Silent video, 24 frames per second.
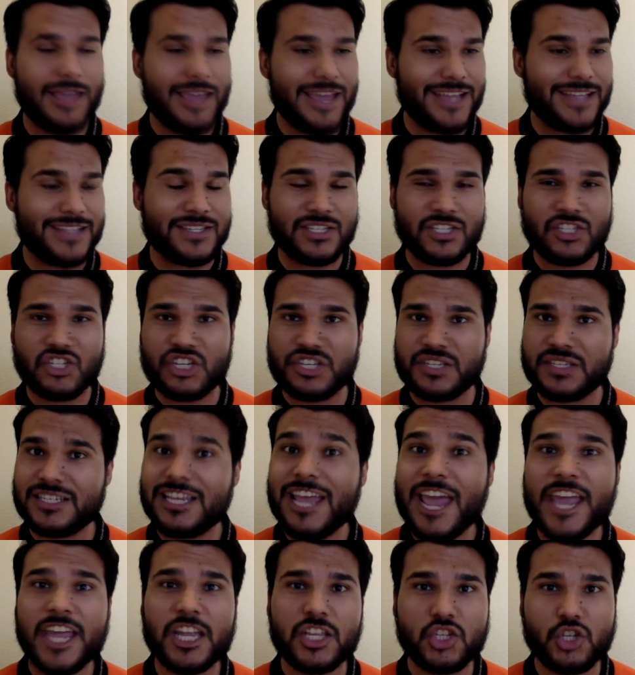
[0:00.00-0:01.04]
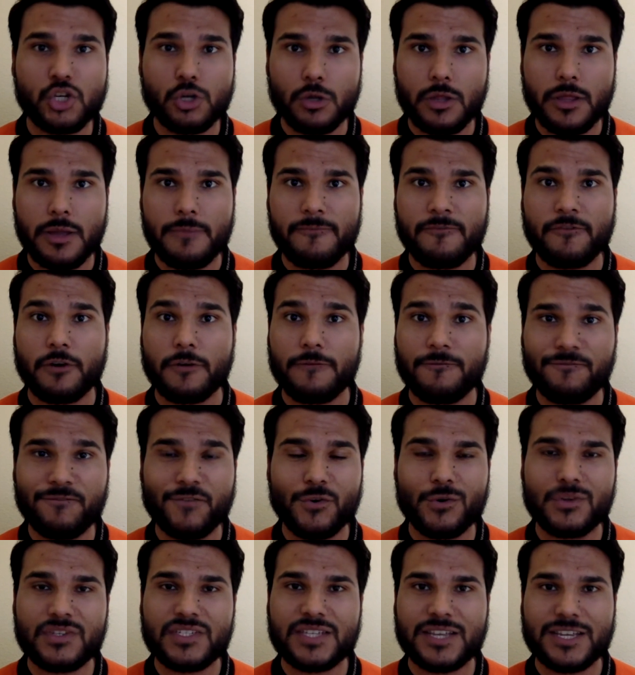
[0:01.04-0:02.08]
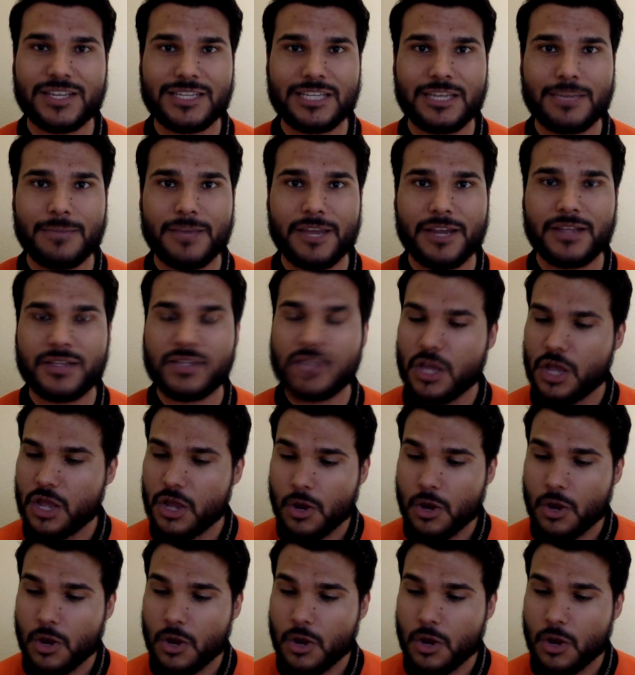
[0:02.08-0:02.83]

and just take it to them for a full 60 minutes.